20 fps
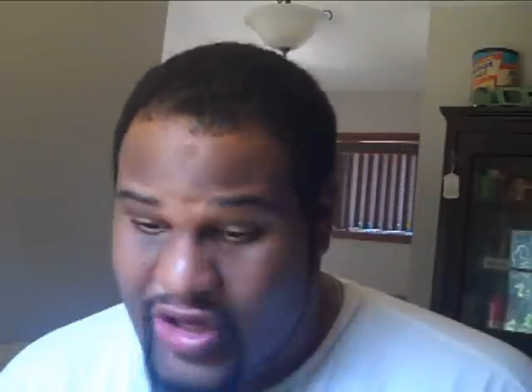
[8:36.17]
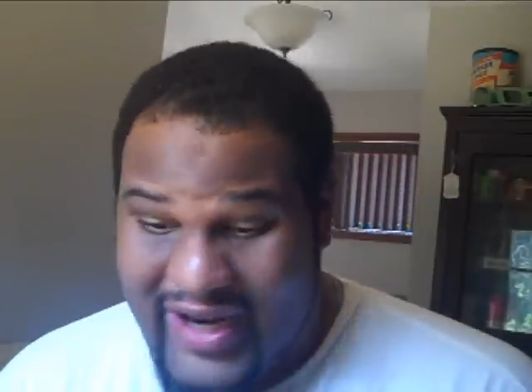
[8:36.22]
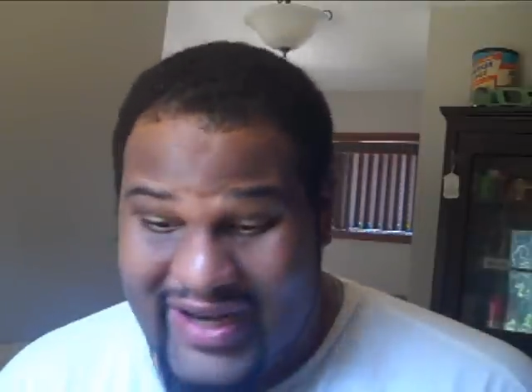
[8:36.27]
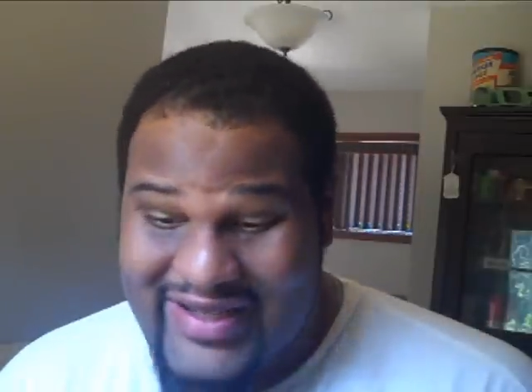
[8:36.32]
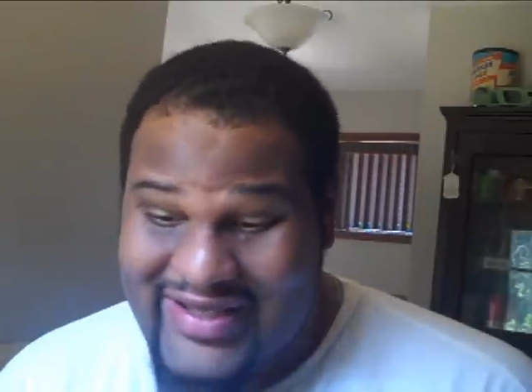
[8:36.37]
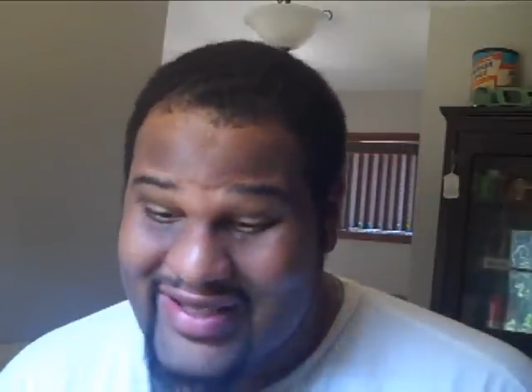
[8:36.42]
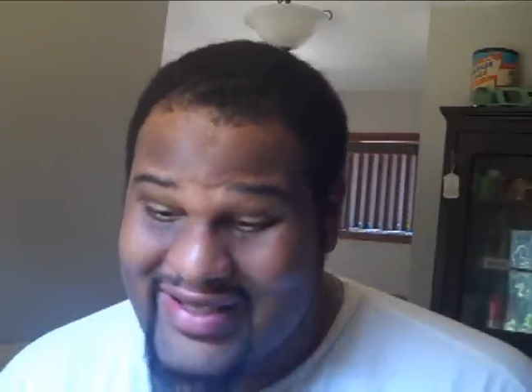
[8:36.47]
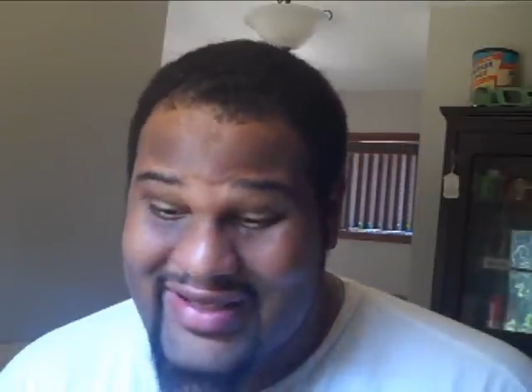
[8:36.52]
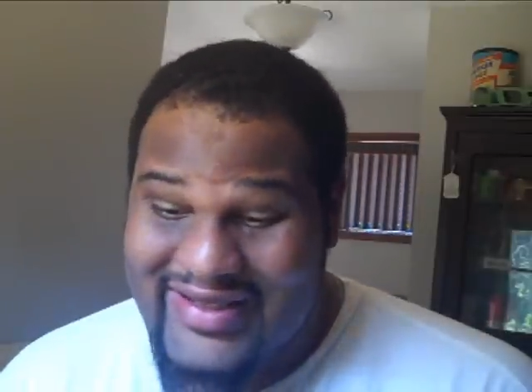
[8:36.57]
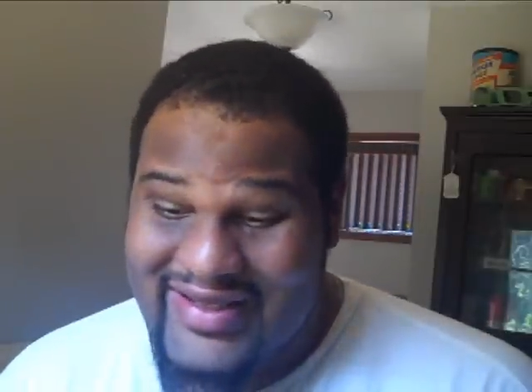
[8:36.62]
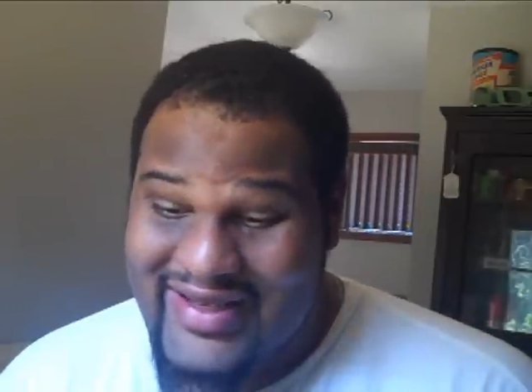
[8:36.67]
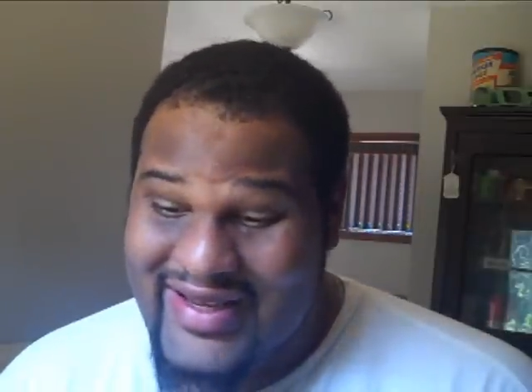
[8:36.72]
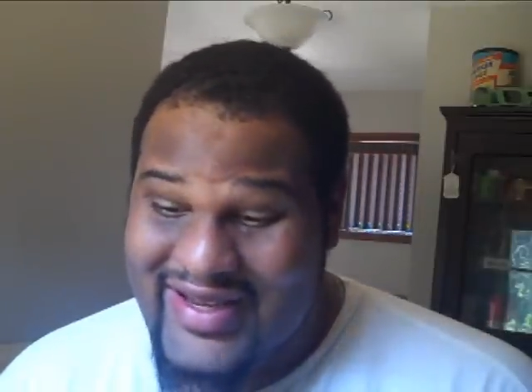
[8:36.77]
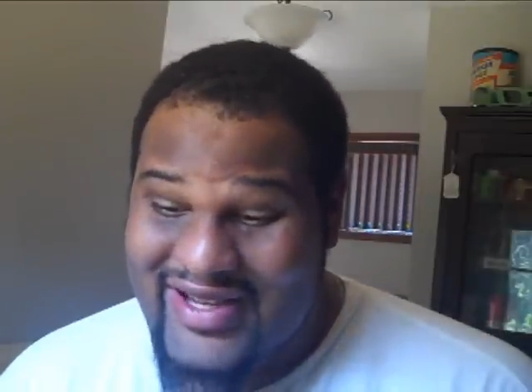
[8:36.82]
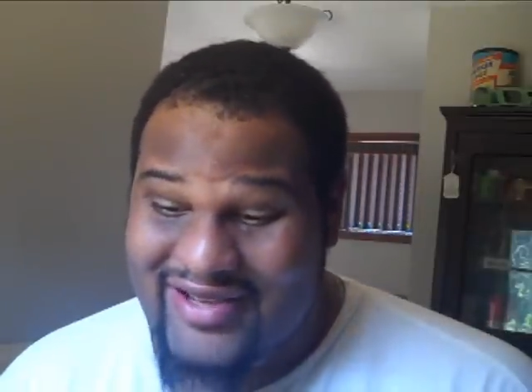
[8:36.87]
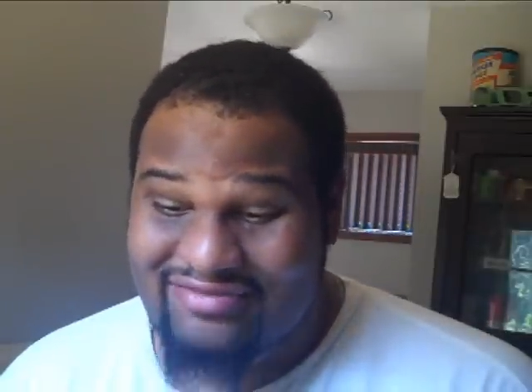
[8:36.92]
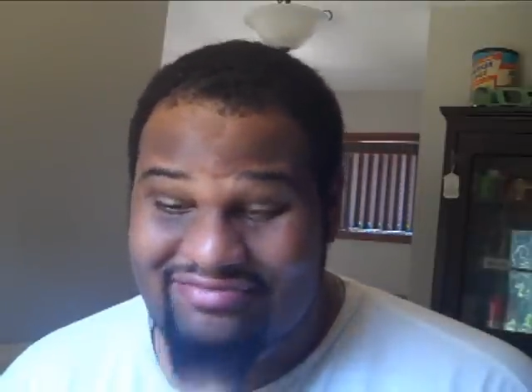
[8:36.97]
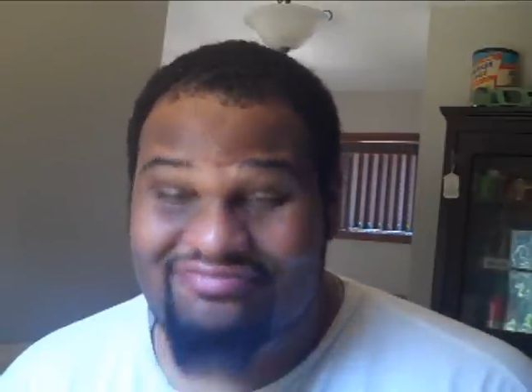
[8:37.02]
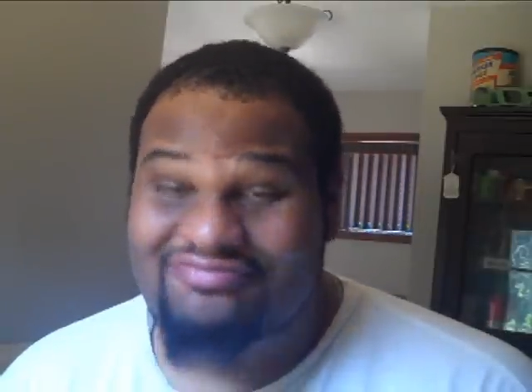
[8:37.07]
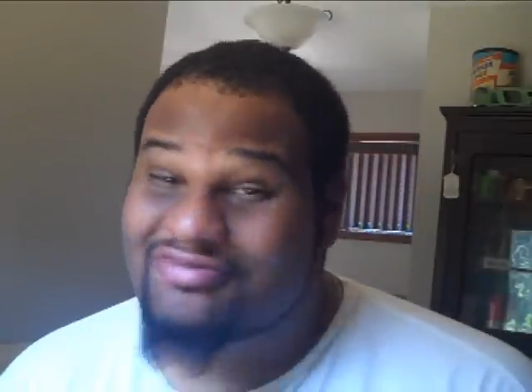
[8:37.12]
Track
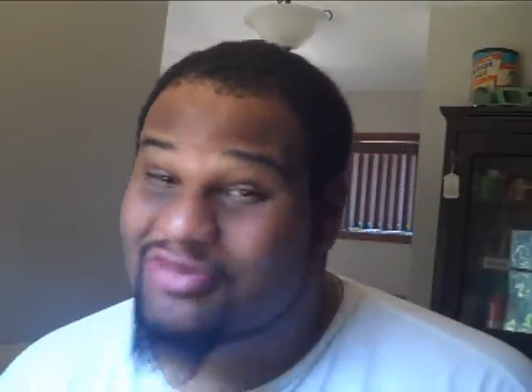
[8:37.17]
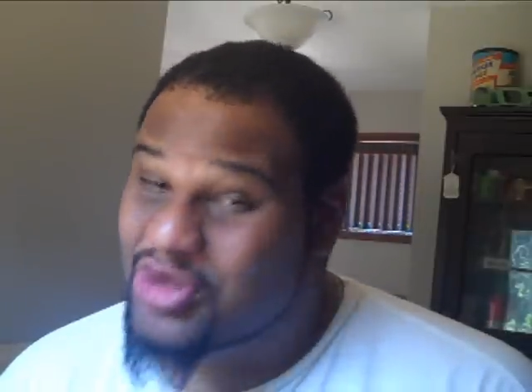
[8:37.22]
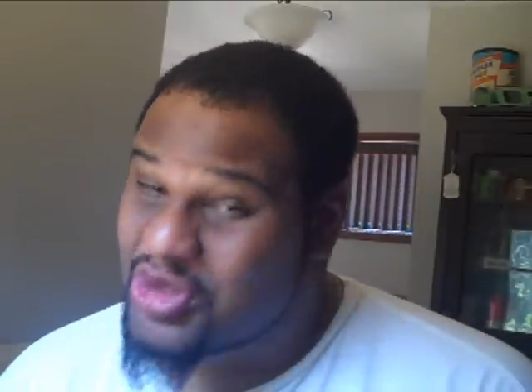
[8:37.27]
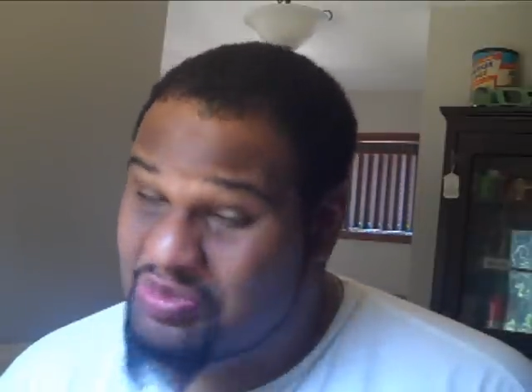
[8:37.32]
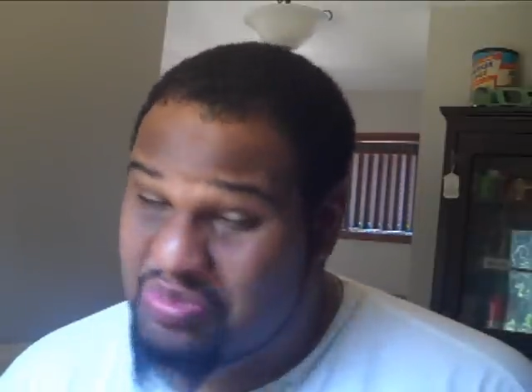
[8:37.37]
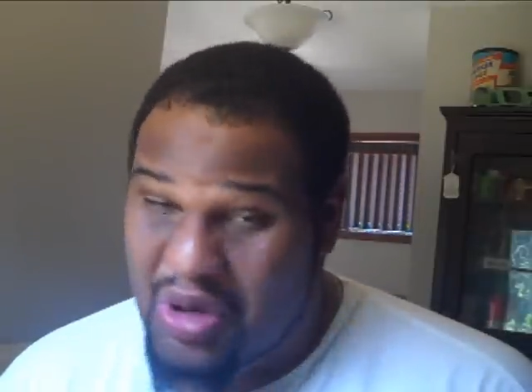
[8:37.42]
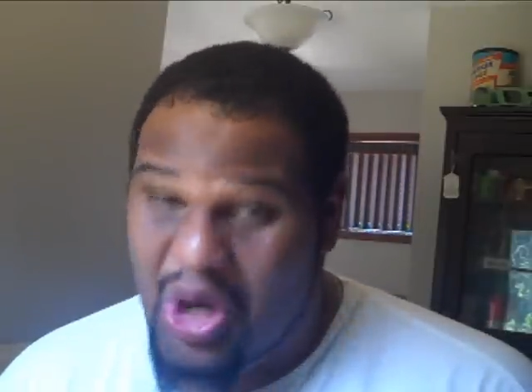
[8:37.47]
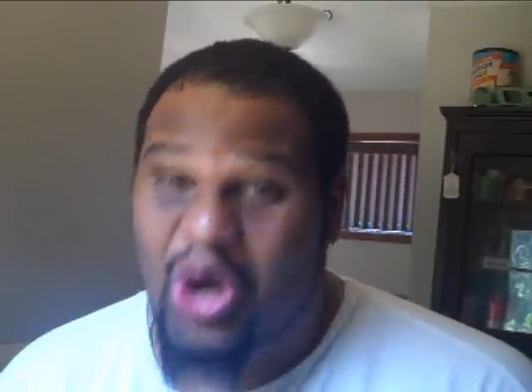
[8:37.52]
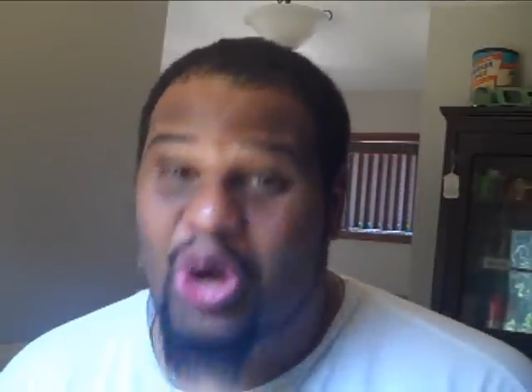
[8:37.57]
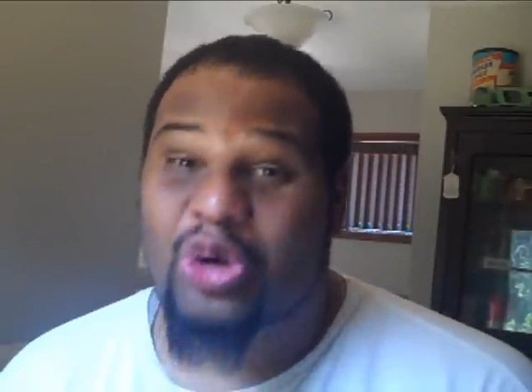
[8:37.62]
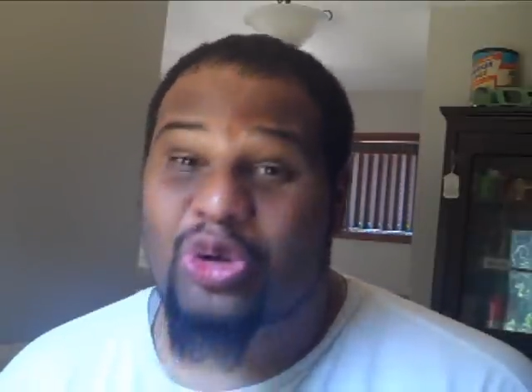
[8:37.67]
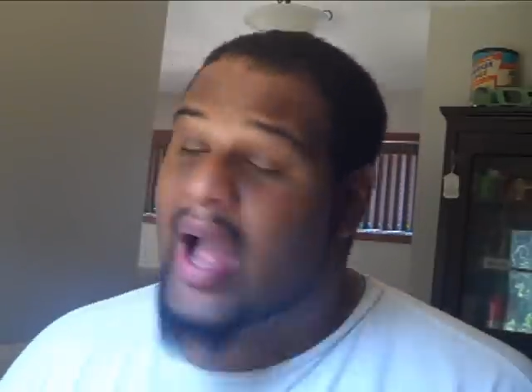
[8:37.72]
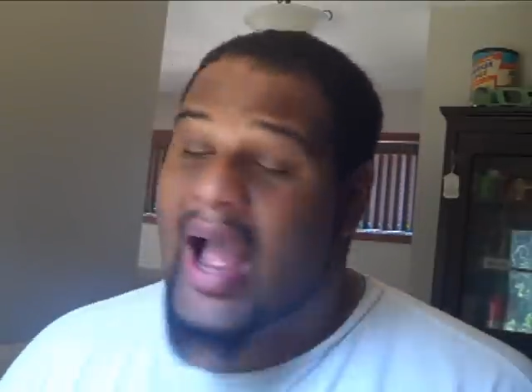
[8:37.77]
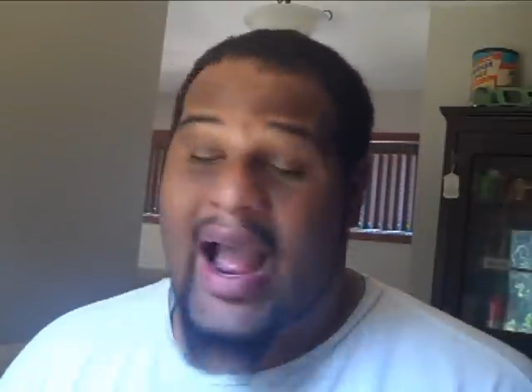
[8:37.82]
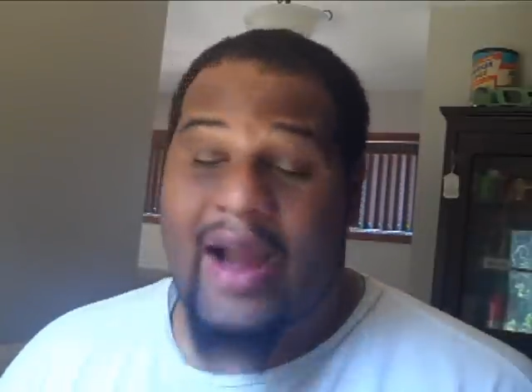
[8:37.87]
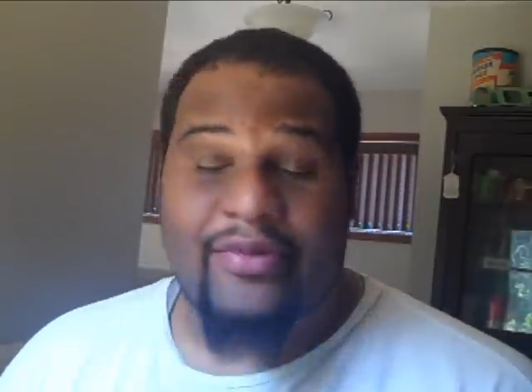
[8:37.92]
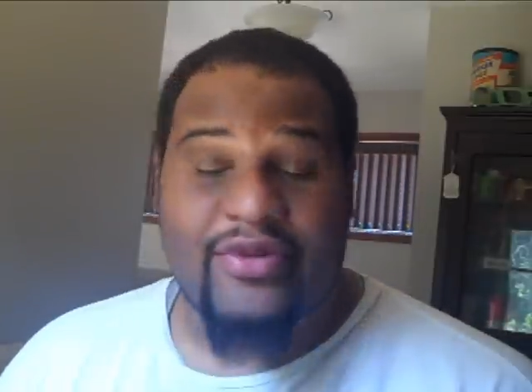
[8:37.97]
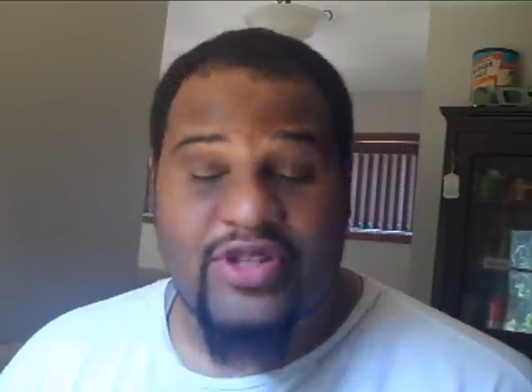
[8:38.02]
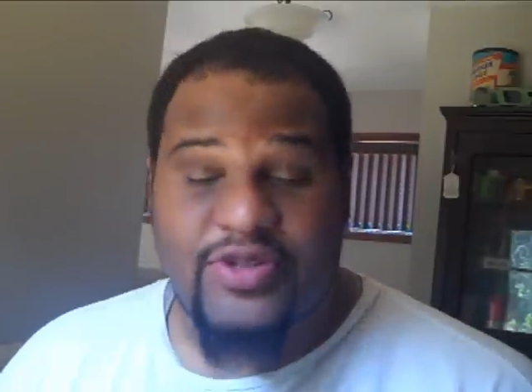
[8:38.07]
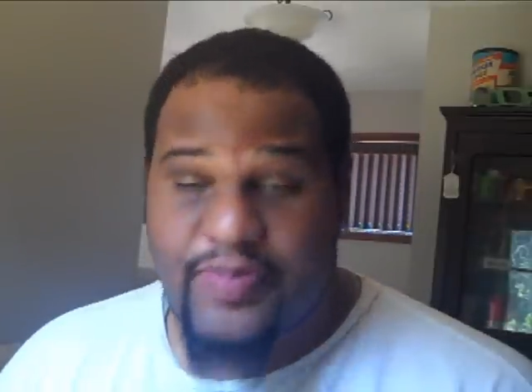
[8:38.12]
16 was bold.
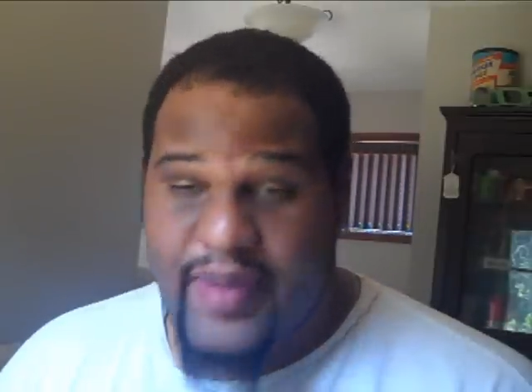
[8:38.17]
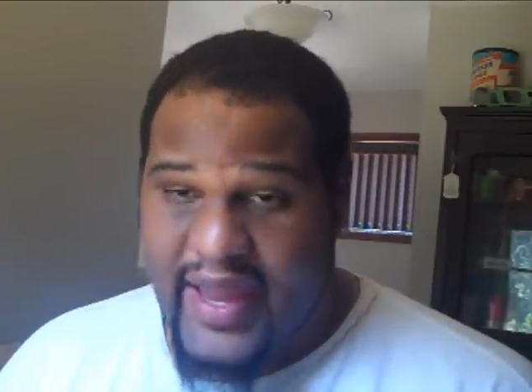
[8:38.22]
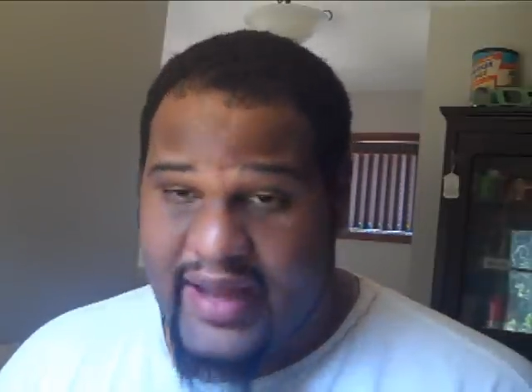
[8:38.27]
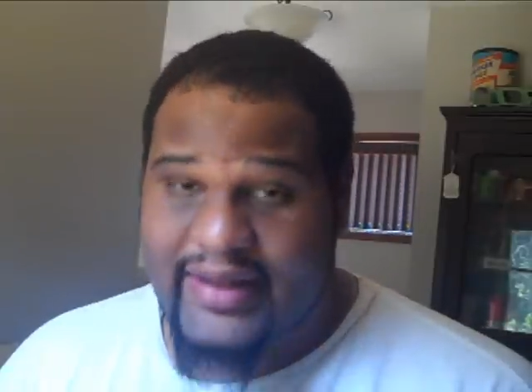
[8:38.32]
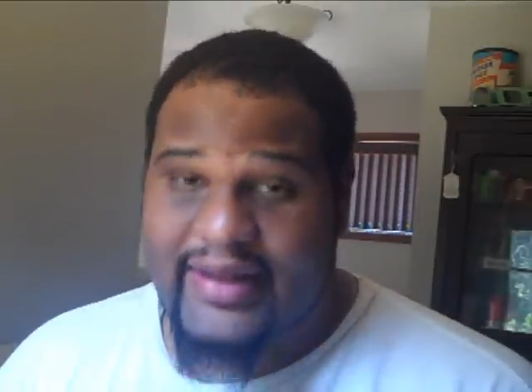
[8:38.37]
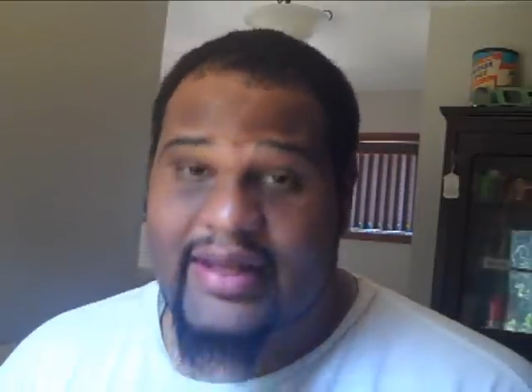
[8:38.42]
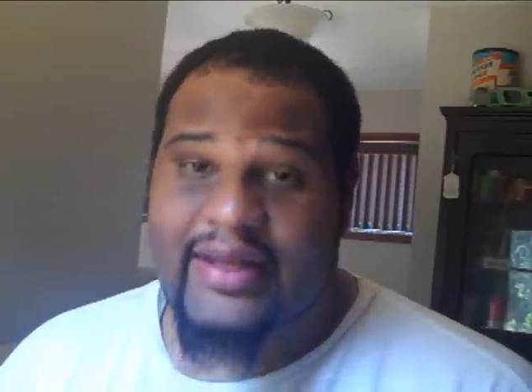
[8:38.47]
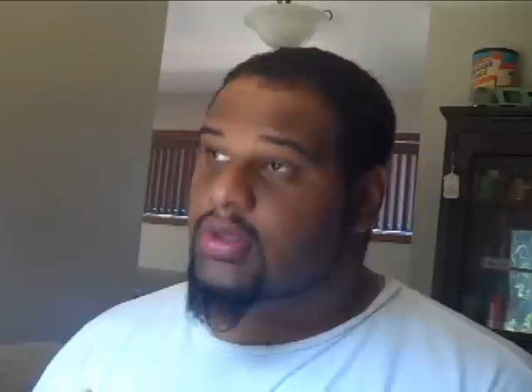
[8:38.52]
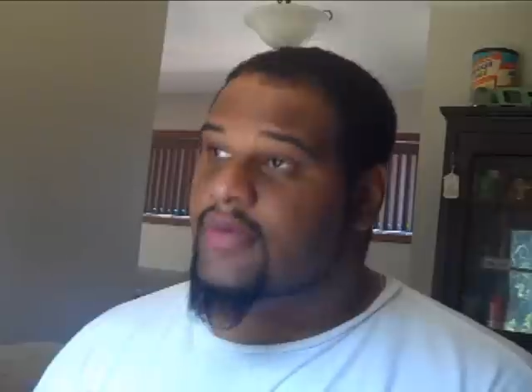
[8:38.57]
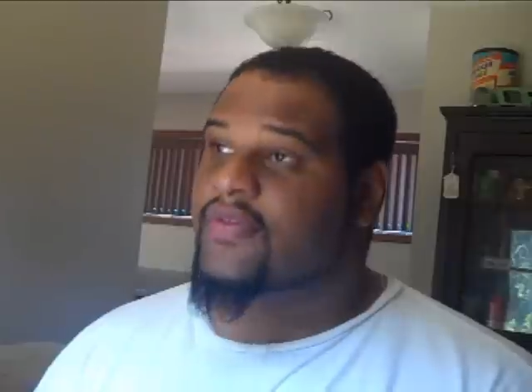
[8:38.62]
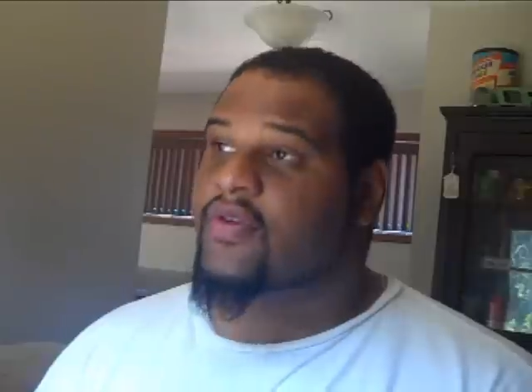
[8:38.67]
I respect it.